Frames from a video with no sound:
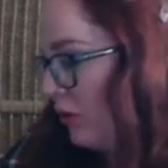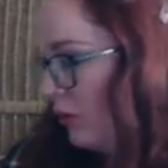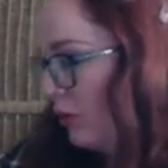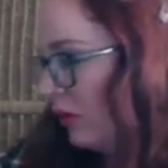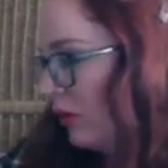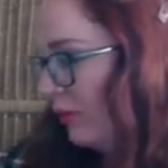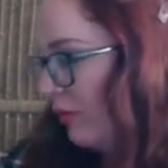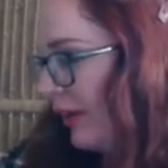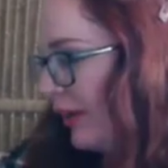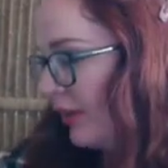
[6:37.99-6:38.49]

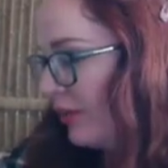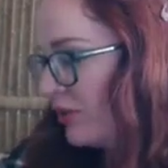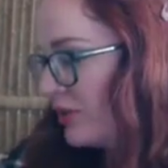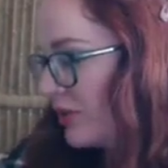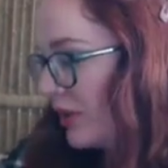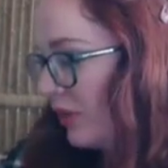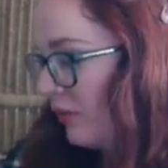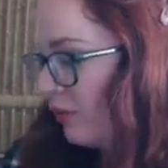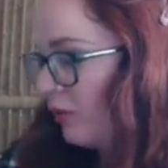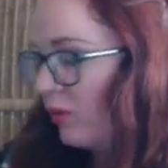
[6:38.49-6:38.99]
or
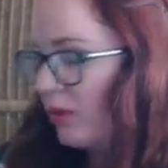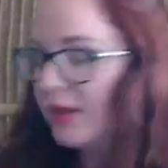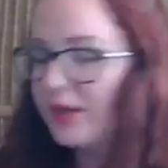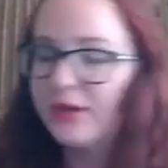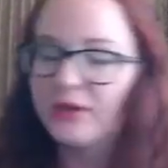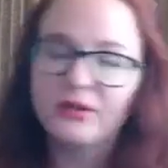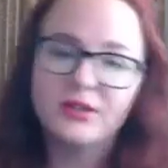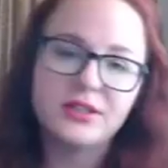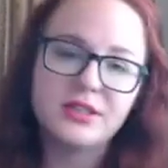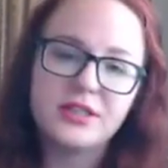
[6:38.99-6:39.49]
Microsoft
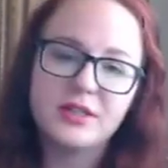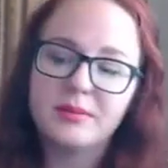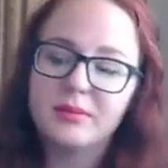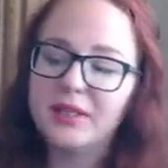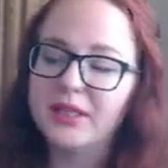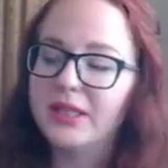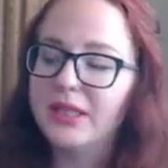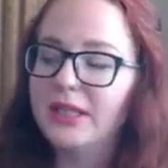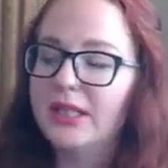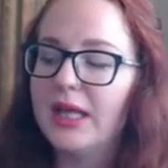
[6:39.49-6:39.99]
OneNote or
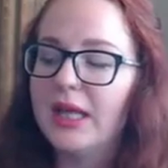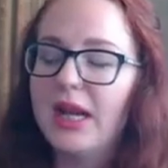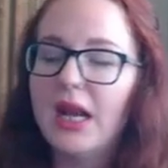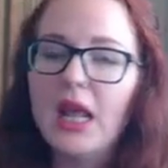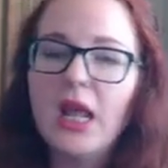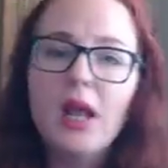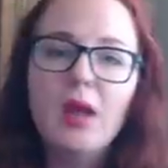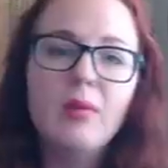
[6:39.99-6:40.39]
something like that,